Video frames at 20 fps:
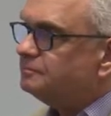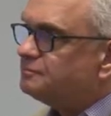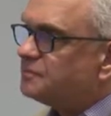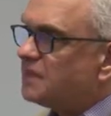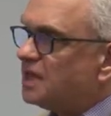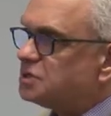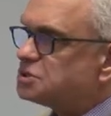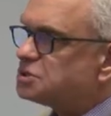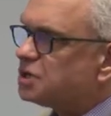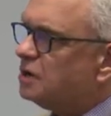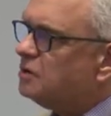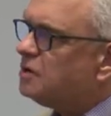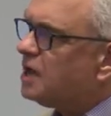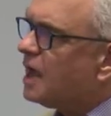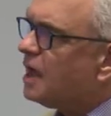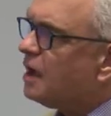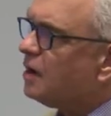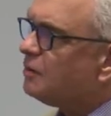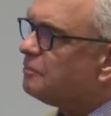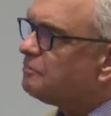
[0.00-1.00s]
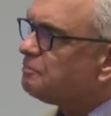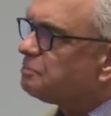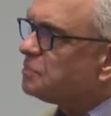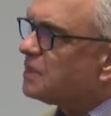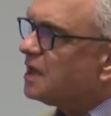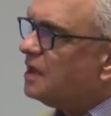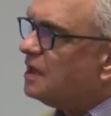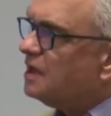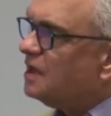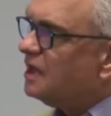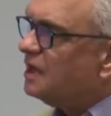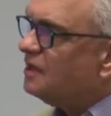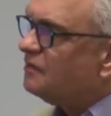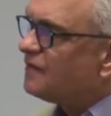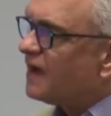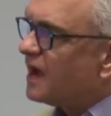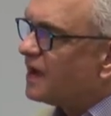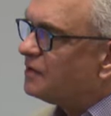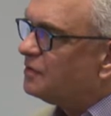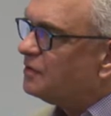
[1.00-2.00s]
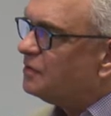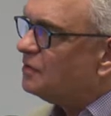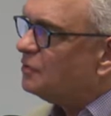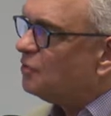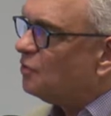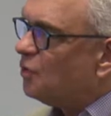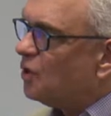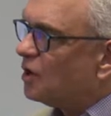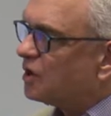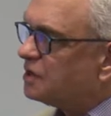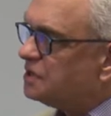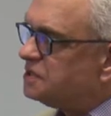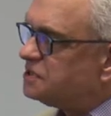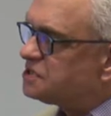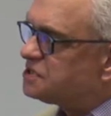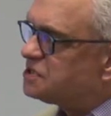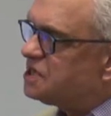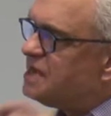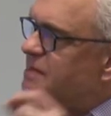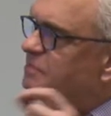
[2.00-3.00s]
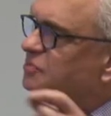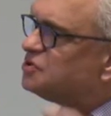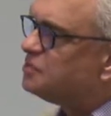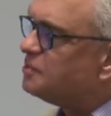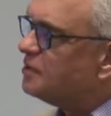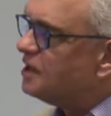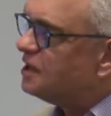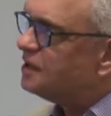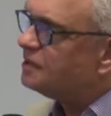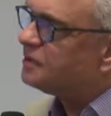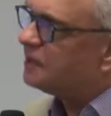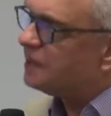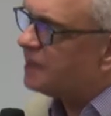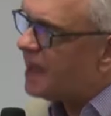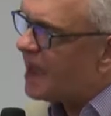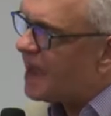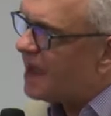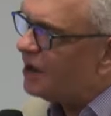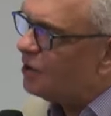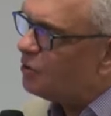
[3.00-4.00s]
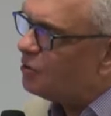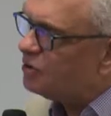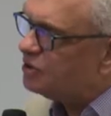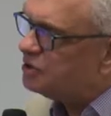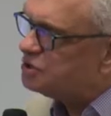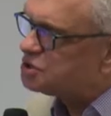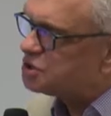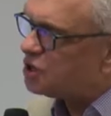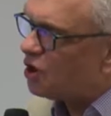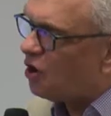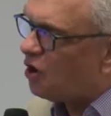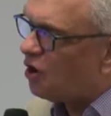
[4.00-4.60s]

it showed how, in fact, what can seem to be the language